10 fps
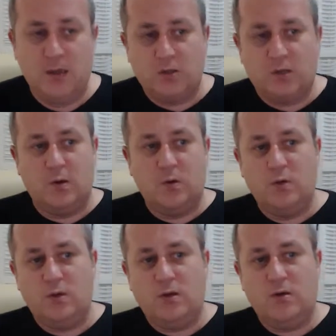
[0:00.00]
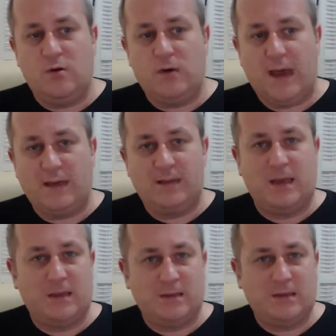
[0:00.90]
So your
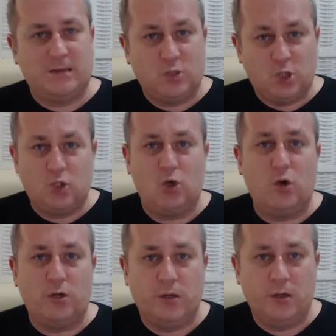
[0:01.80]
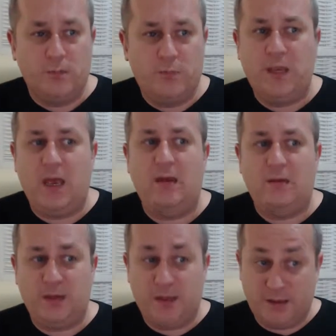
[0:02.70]
assets should be
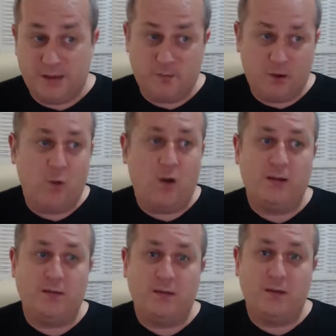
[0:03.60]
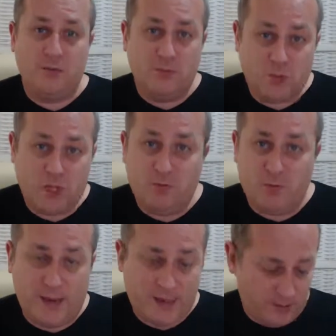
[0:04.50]
anything that requires general
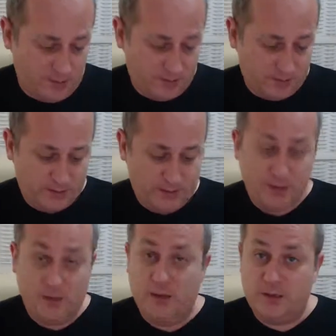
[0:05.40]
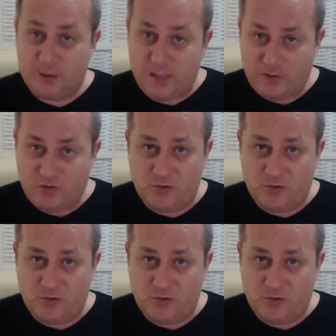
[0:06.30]
maintenance, statutory